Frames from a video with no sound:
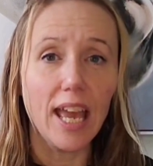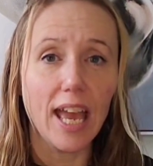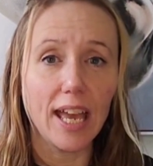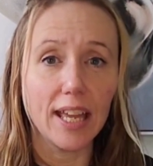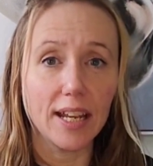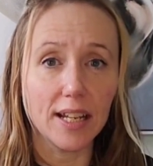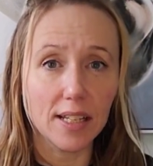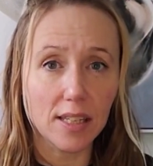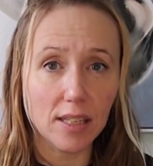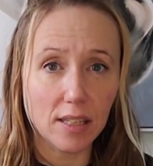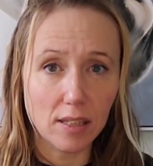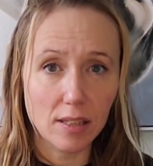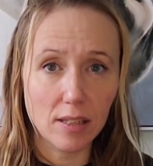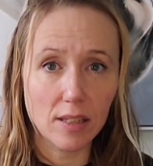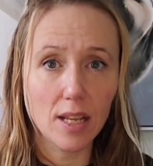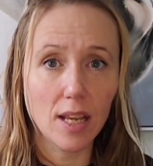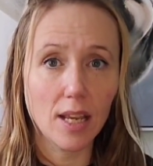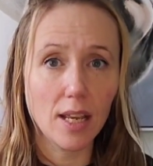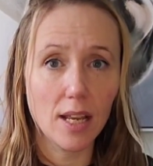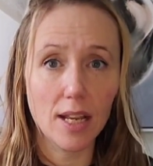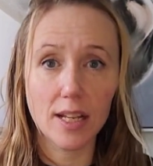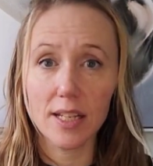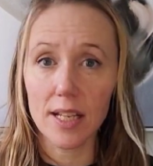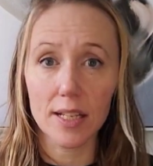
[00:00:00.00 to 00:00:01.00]
and
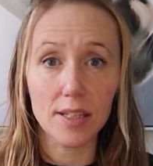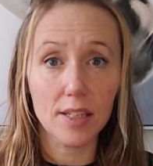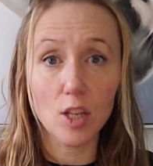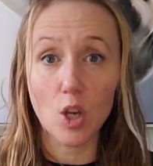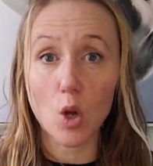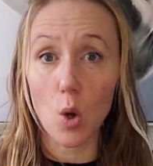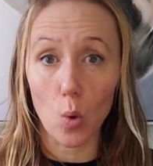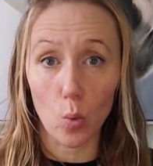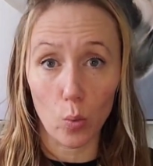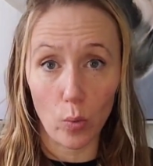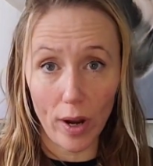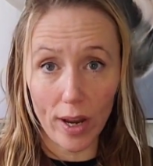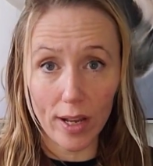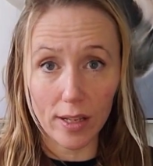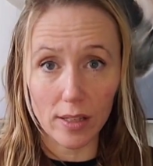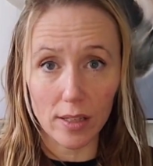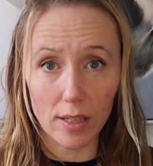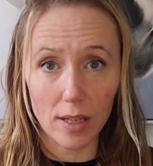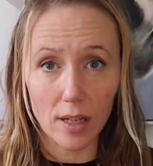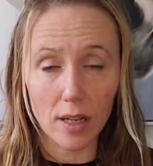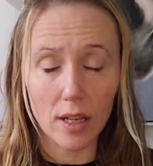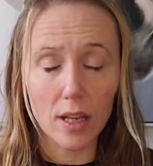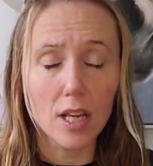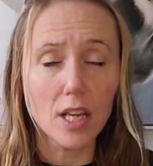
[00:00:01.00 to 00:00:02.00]
it doesn't go
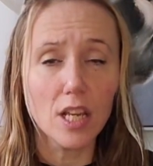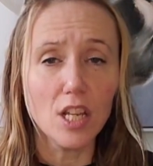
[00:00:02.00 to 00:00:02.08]
rancid.